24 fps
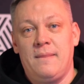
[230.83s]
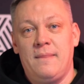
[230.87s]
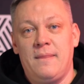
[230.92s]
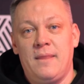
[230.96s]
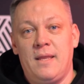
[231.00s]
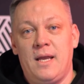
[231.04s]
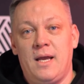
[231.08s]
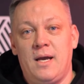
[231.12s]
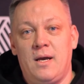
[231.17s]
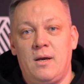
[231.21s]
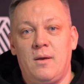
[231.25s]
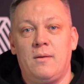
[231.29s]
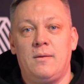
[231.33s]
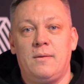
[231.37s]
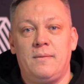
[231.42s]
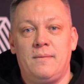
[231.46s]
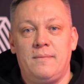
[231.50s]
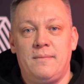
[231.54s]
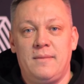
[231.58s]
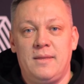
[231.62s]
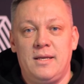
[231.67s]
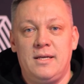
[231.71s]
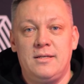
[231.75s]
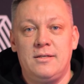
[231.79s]
Now,
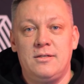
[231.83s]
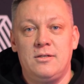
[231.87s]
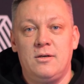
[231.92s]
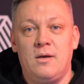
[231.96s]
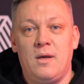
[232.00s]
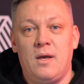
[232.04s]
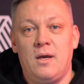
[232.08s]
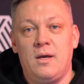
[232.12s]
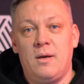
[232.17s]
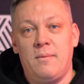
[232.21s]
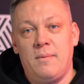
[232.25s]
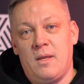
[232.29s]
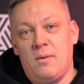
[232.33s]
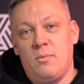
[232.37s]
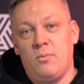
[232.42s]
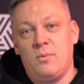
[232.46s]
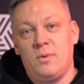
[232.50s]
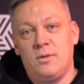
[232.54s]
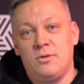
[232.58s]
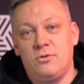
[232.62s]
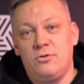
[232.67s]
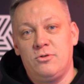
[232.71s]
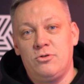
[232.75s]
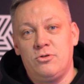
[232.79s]
let's talk about
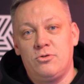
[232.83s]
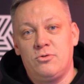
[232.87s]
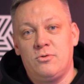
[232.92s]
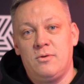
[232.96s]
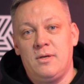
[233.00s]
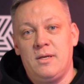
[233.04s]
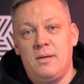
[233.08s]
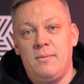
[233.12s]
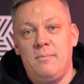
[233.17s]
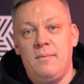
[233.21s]
what to stream.